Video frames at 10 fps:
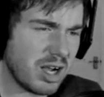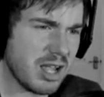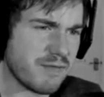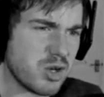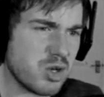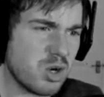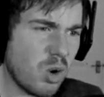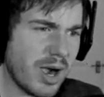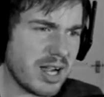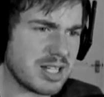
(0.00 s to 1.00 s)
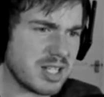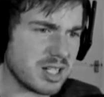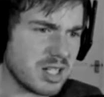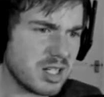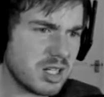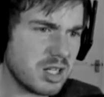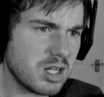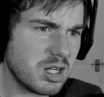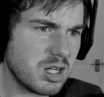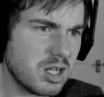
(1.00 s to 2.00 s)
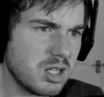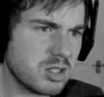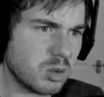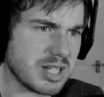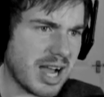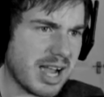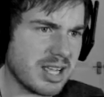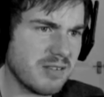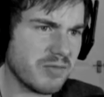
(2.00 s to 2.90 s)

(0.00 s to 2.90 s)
I have no idea. Don't die.